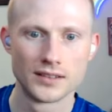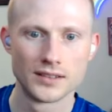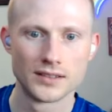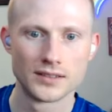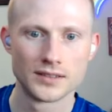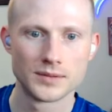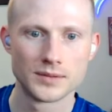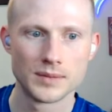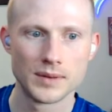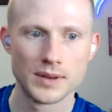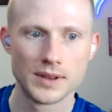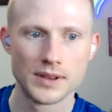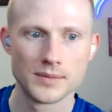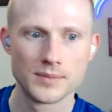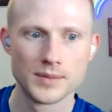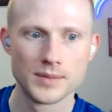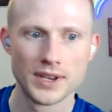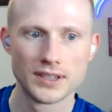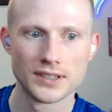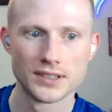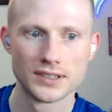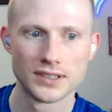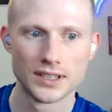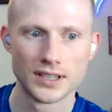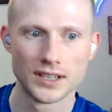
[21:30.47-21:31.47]
Smell
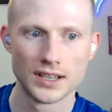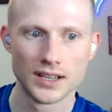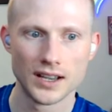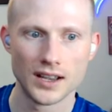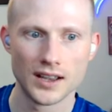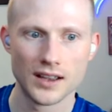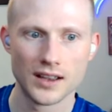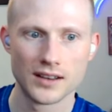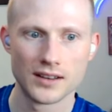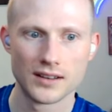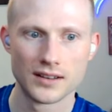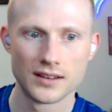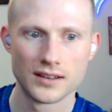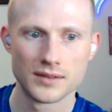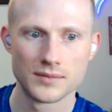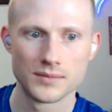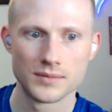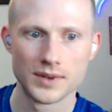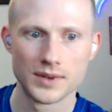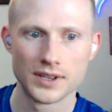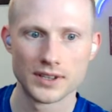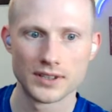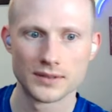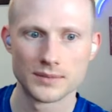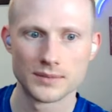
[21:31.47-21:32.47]
amazing, and it
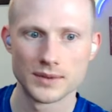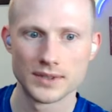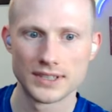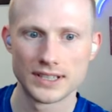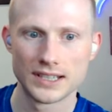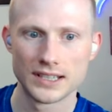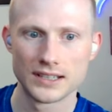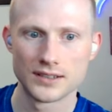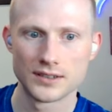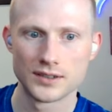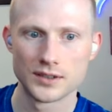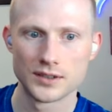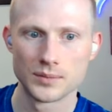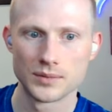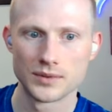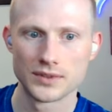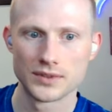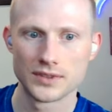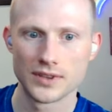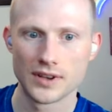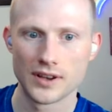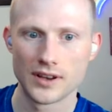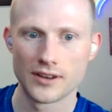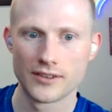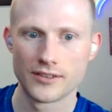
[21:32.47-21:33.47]
makes my skin super
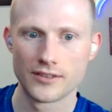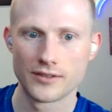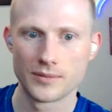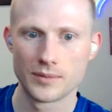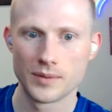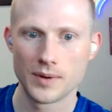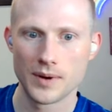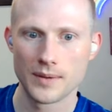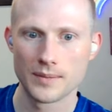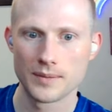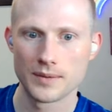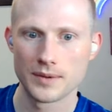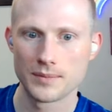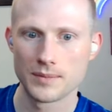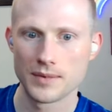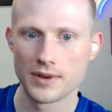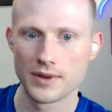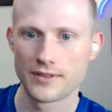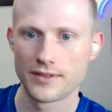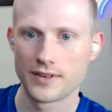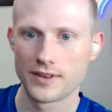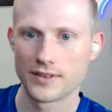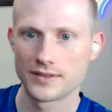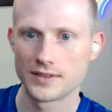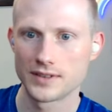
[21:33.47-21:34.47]
soft. Probably my
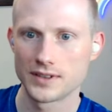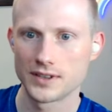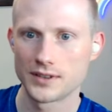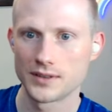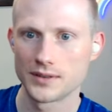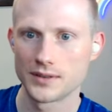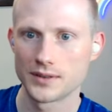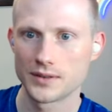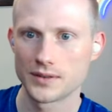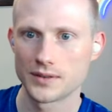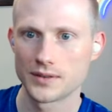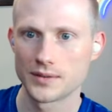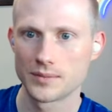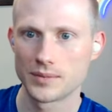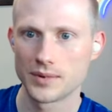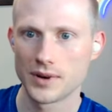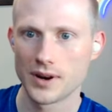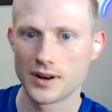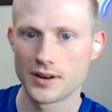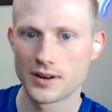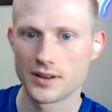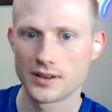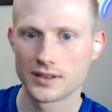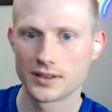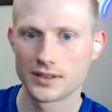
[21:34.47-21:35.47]
favorite unicorn
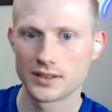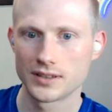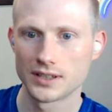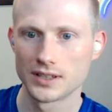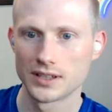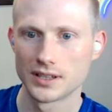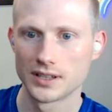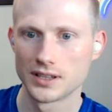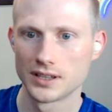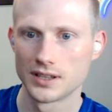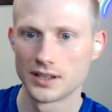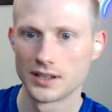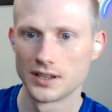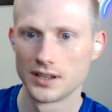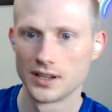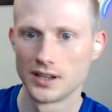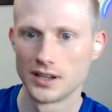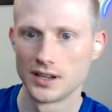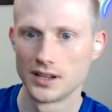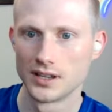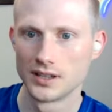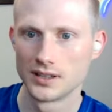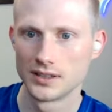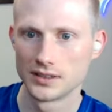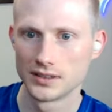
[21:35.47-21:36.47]
product.
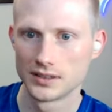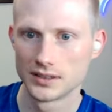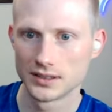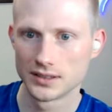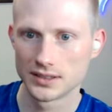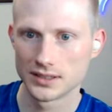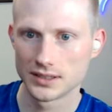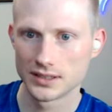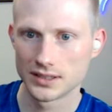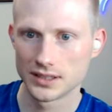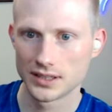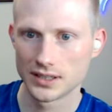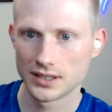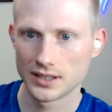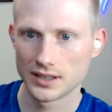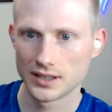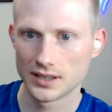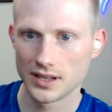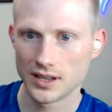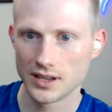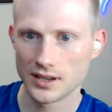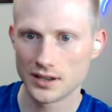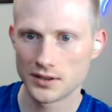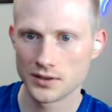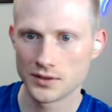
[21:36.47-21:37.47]
Let's see.
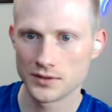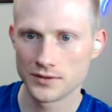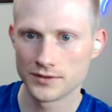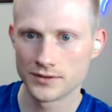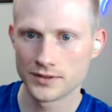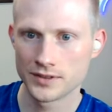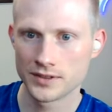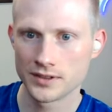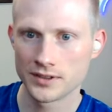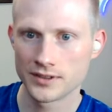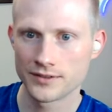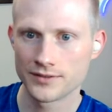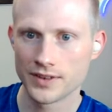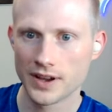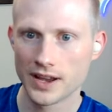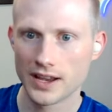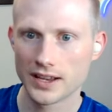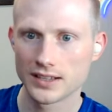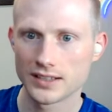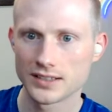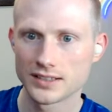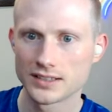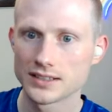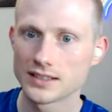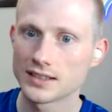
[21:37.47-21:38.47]
Thank you for your
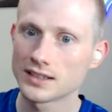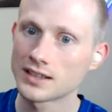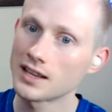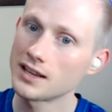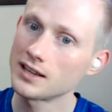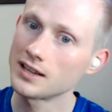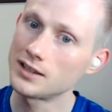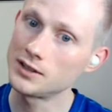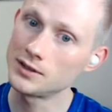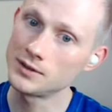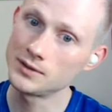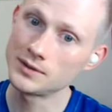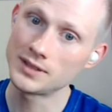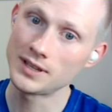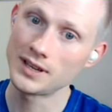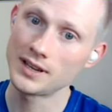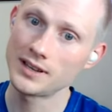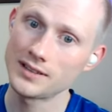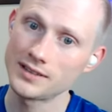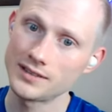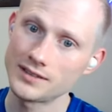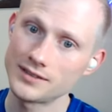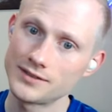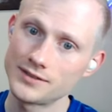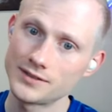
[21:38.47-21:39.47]
advice. Thank you,
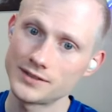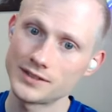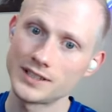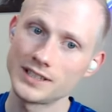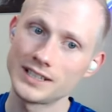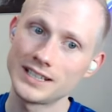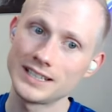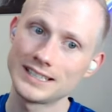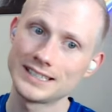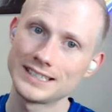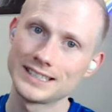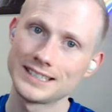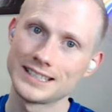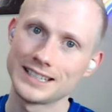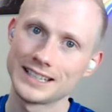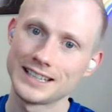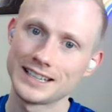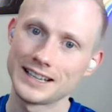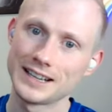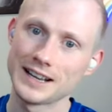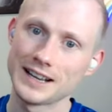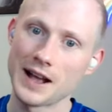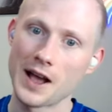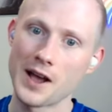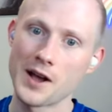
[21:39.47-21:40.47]
Taylor, for
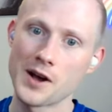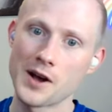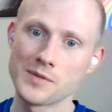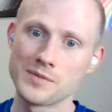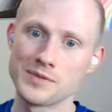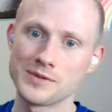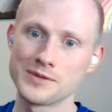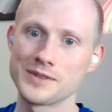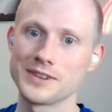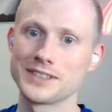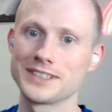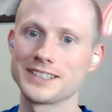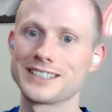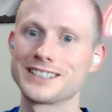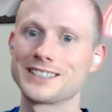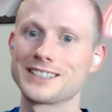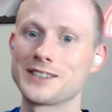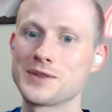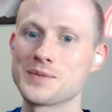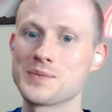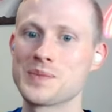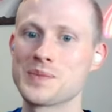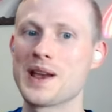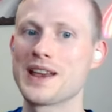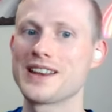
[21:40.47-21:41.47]
listening. I hope it wasn't too
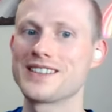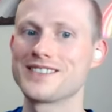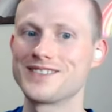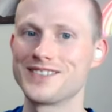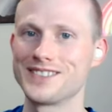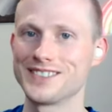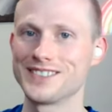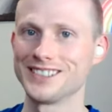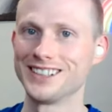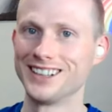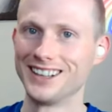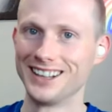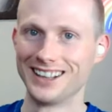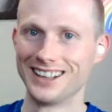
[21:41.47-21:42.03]
painful.